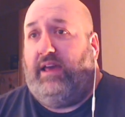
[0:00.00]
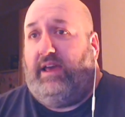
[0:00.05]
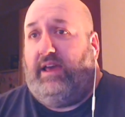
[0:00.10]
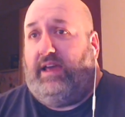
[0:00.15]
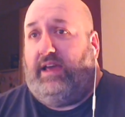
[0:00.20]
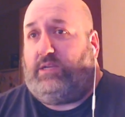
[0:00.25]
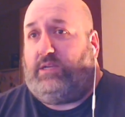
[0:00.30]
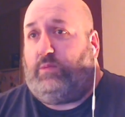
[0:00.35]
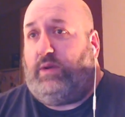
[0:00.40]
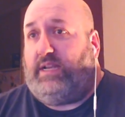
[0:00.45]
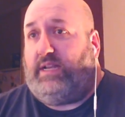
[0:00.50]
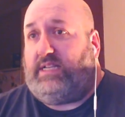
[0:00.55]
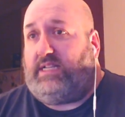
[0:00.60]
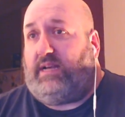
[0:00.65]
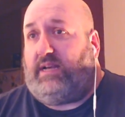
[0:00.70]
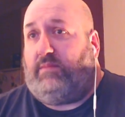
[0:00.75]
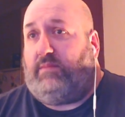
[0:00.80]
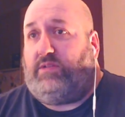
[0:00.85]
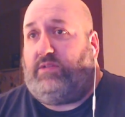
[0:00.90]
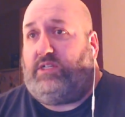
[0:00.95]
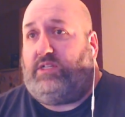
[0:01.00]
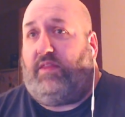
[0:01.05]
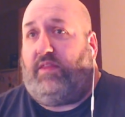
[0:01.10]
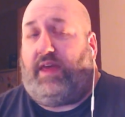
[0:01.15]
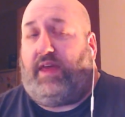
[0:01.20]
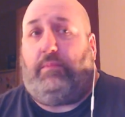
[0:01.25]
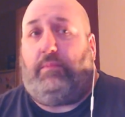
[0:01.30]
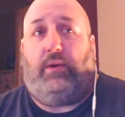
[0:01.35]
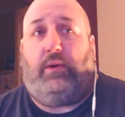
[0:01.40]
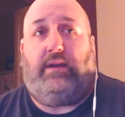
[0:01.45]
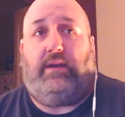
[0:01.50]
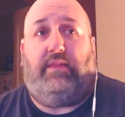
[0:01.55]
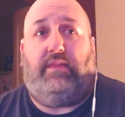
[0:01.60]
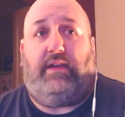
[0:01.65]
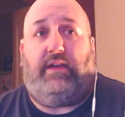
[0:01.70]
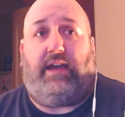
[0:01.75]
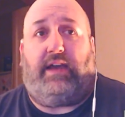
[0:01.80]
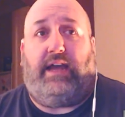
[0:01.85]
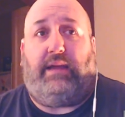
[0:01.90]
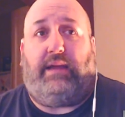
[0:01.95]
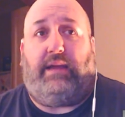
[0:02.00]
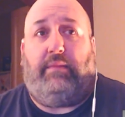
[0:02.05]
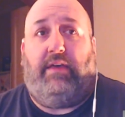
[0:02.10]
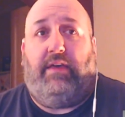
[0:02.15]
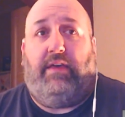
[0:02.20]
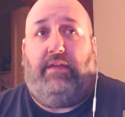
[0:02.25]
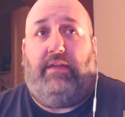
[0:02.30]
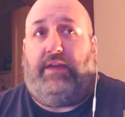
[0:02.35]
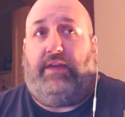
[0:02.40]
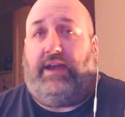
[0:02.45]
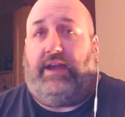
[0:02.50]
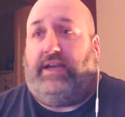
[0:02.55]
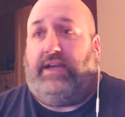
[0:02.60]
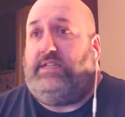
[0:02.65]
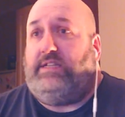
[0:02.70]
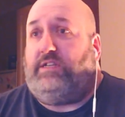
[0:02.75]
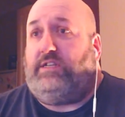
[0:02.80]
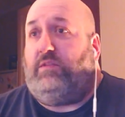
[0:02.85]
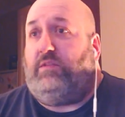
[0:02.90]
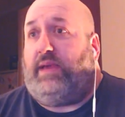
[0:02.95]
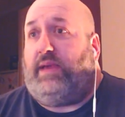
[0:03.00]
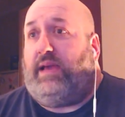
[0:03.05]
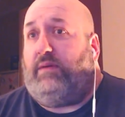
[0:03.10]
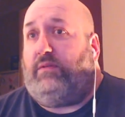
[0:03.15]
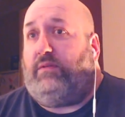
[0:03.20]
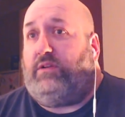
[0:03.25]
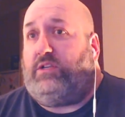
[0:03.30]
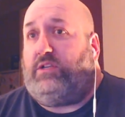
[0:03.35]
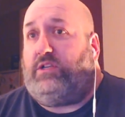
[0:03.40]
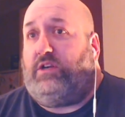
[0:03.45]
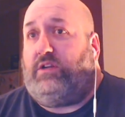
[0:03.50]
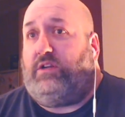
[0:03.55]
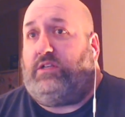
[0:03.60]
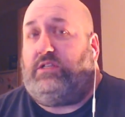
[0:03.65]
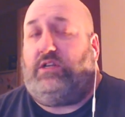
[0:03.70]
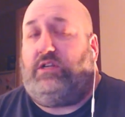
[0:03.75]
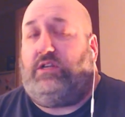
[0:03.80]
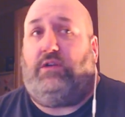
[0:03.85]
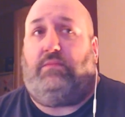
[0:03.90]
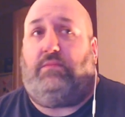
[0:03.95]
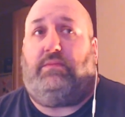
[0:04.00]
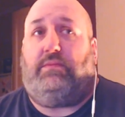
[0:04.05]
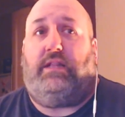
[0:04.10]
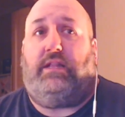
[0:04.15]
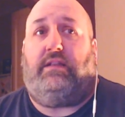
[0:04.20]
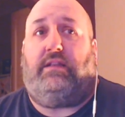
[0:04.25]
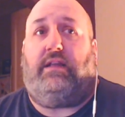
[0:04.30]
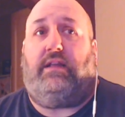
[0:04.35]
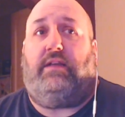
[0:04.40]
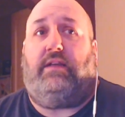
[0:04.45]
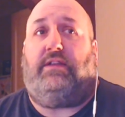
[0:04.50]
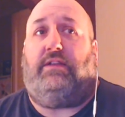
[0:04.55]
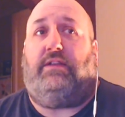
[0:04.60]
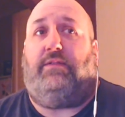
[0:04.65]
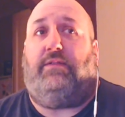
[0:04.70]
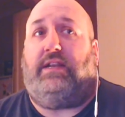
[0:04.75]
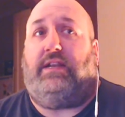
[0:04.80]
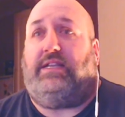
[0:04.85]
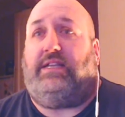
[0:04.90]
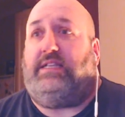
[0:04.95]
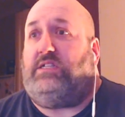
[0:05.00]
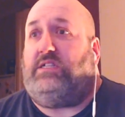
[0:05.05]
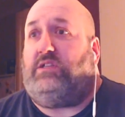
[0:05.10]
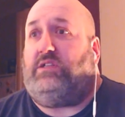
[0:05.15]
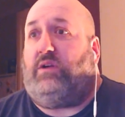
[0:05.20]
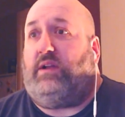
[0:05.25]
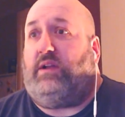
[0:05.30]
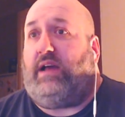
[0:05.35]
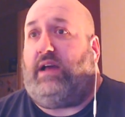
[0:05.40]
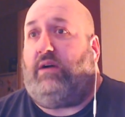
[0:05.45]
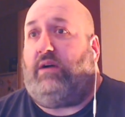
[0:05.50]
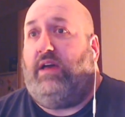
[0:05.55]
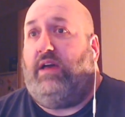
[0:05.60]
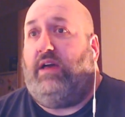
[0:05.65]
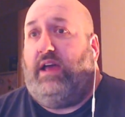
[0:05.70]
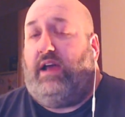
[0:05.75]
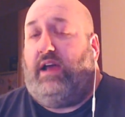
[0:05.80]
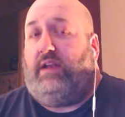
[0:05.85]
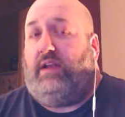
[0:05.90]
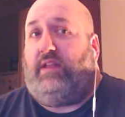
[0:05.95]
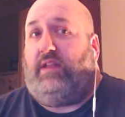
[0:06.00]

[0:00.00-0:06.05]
it's when it comes to that point in the game that he's going to be able to turn the defenders inside out, and in